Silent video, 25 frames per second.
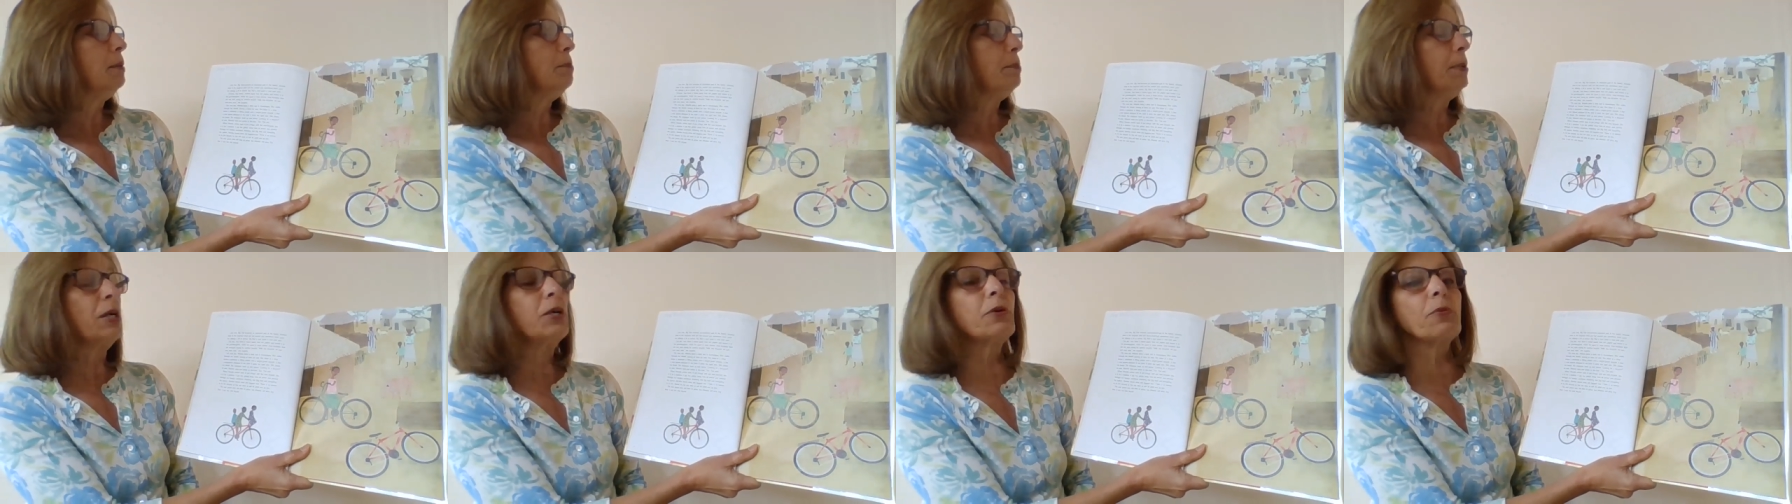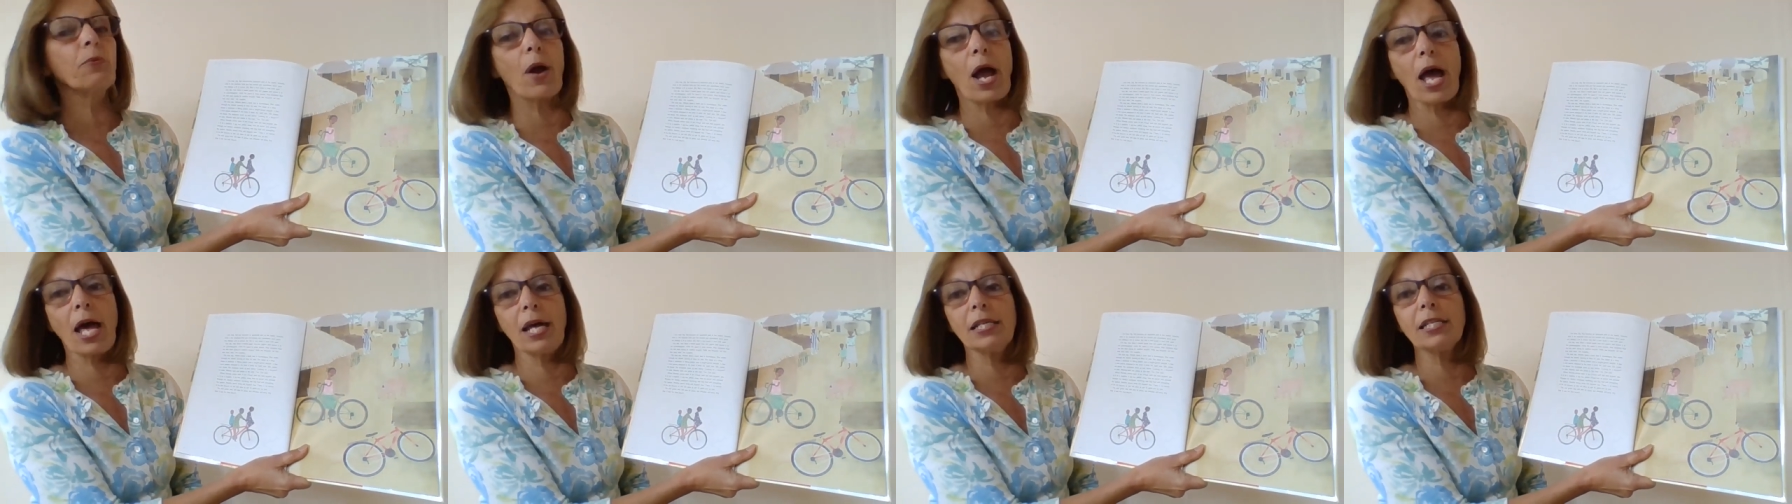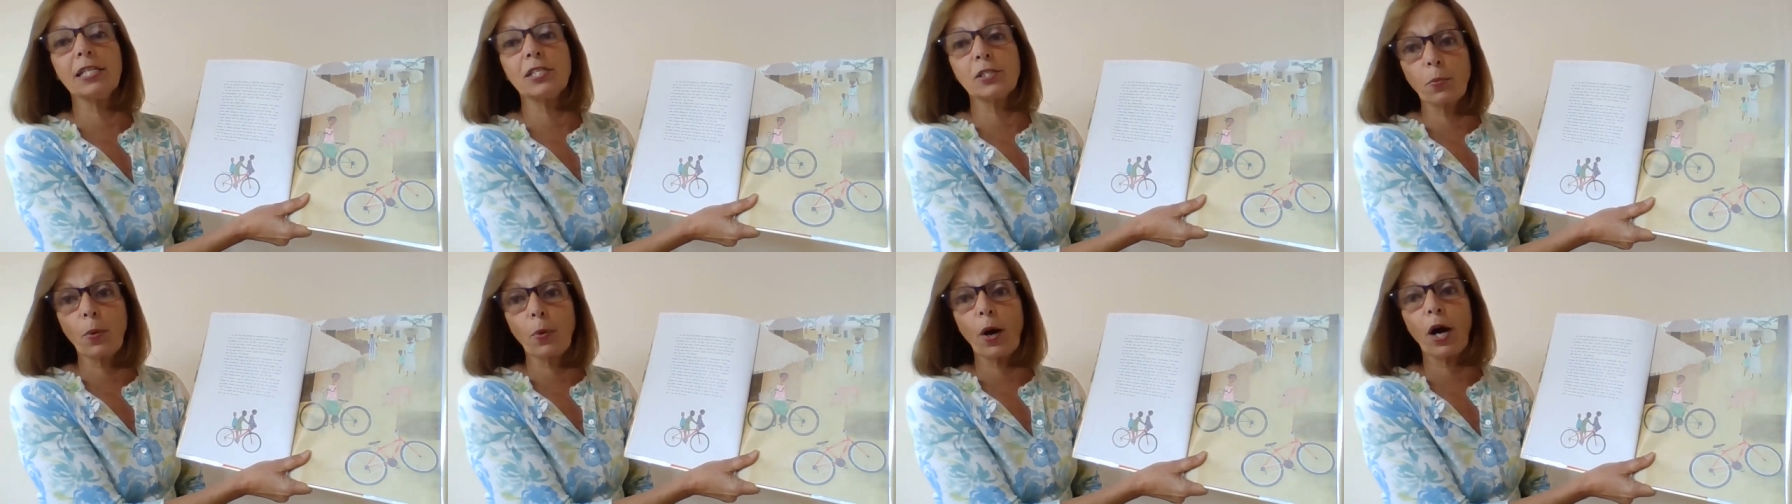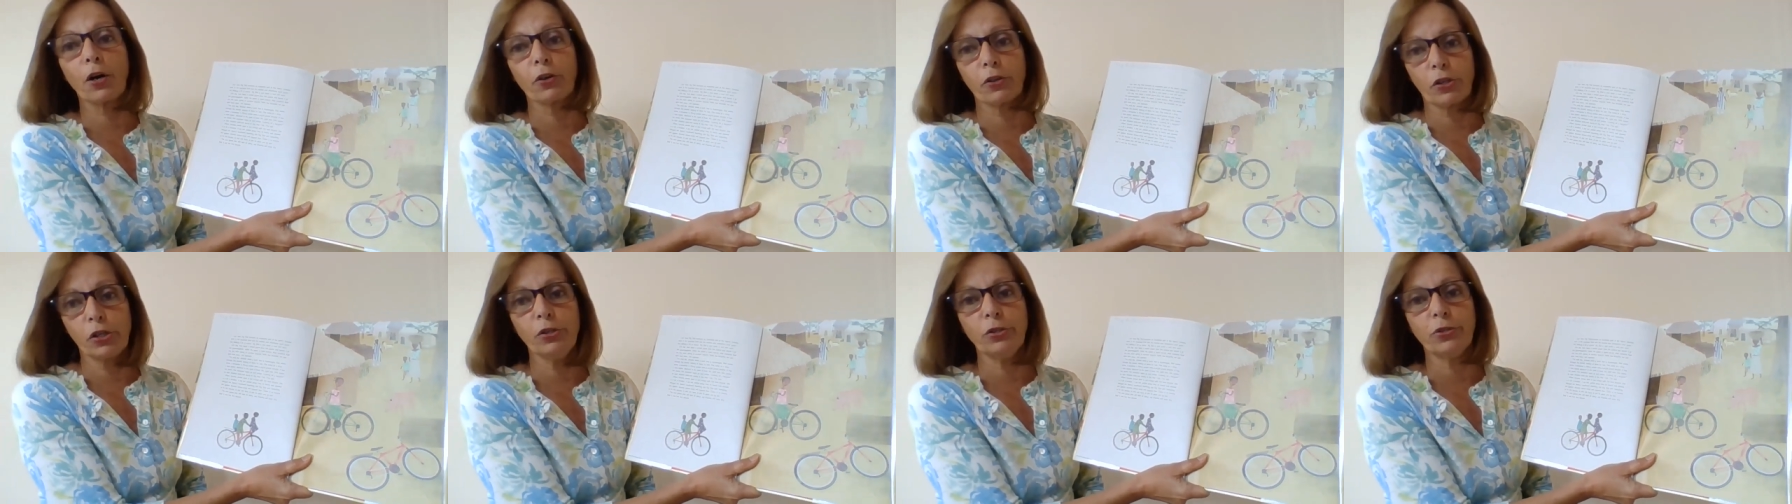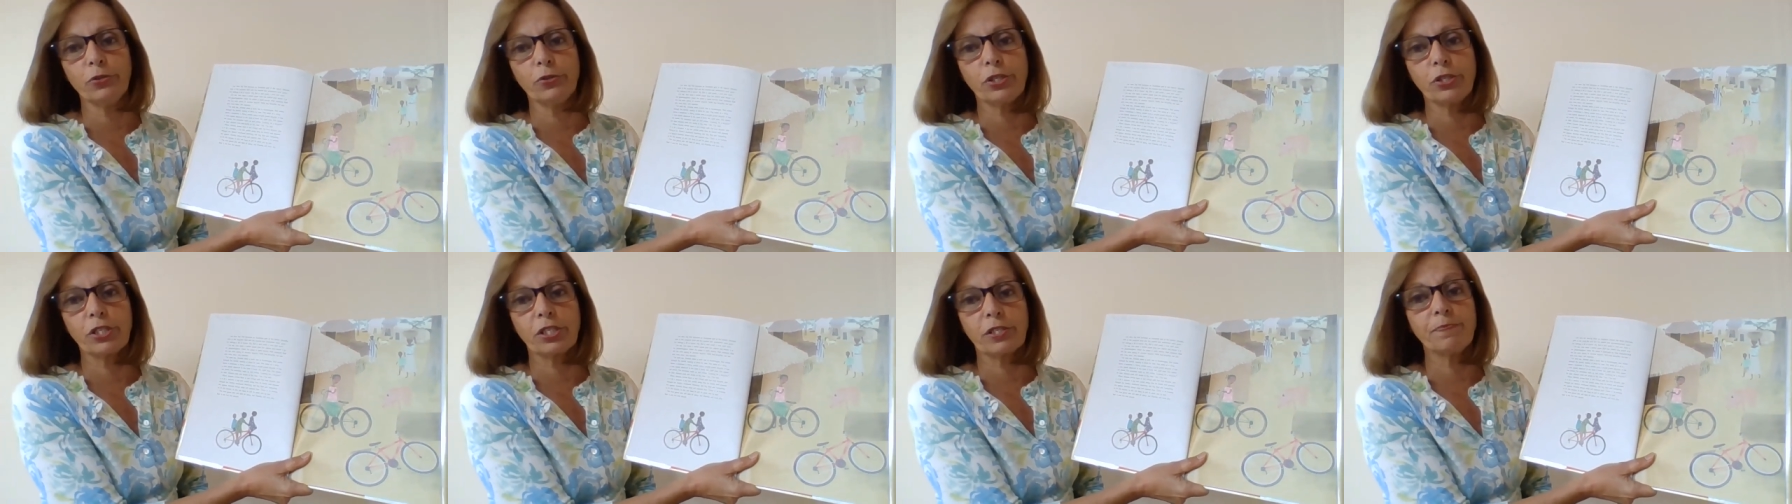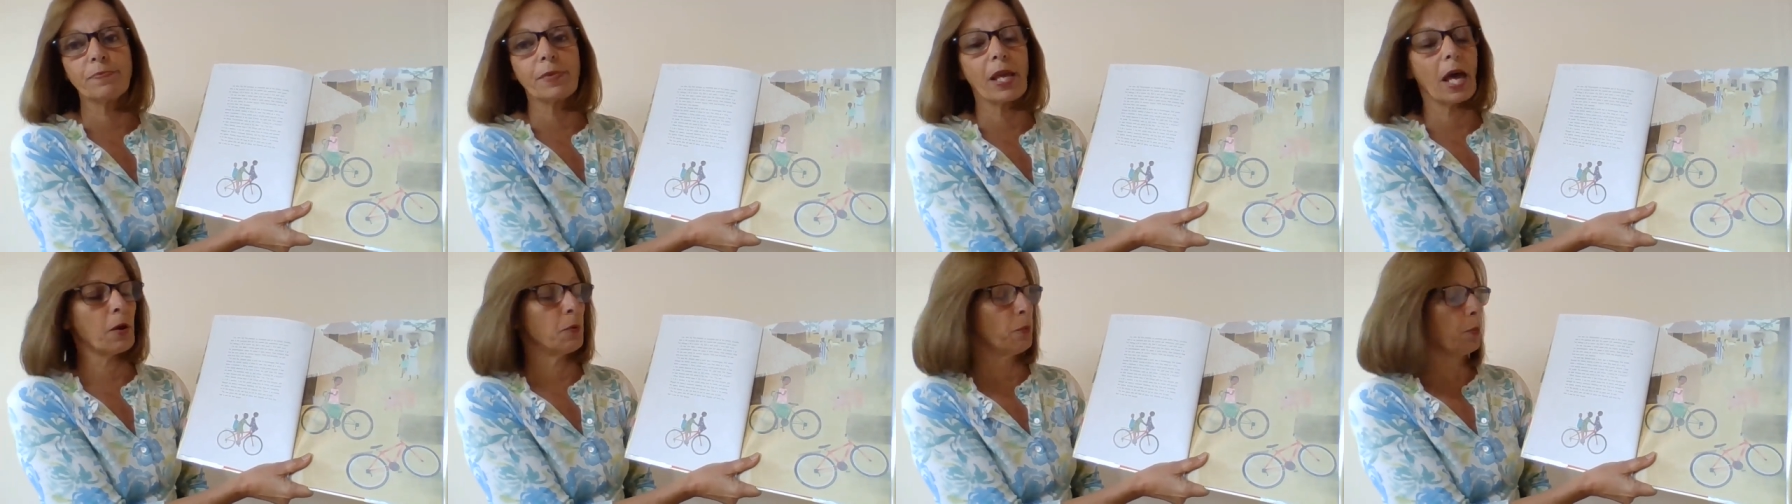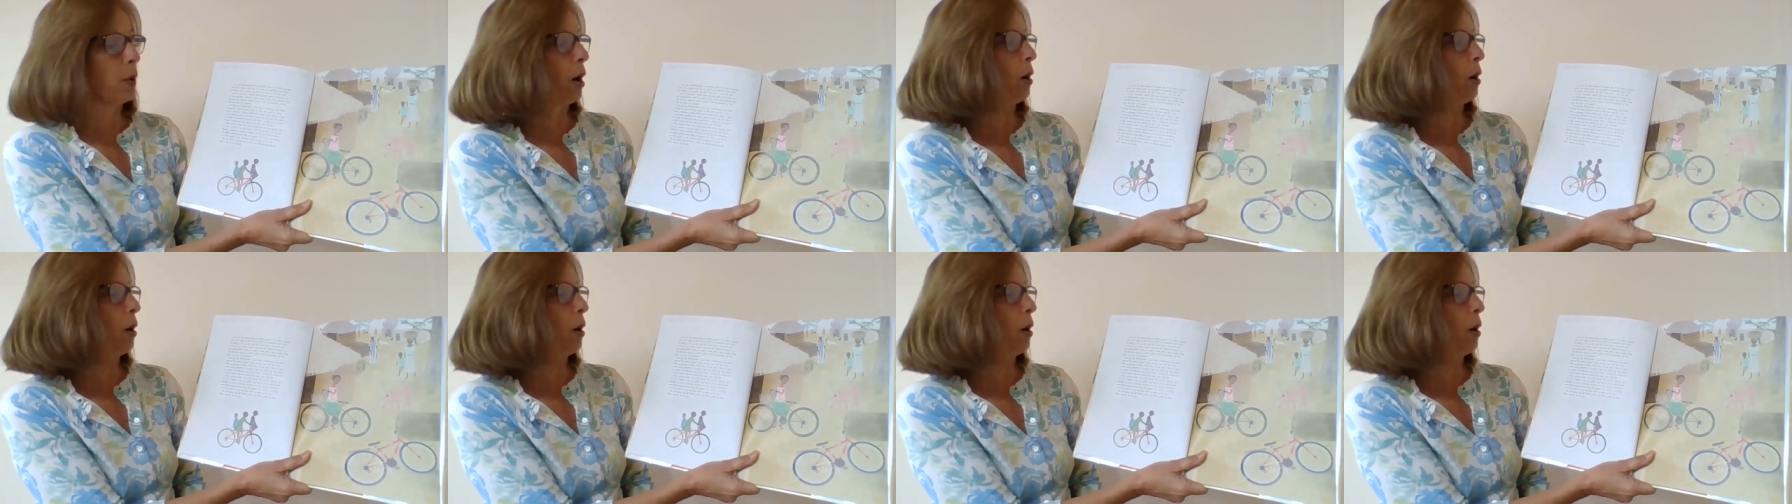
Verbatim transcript: Big Red is well used and